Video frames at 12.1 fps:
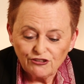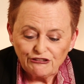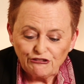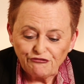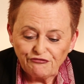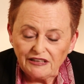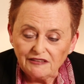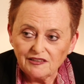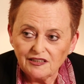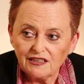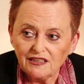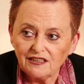
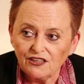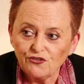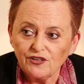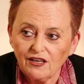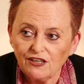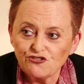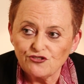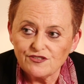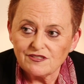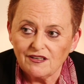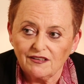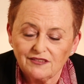Innovating in agriculture
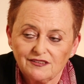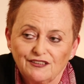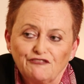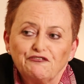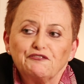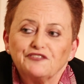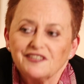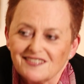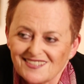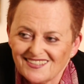started in the 50s.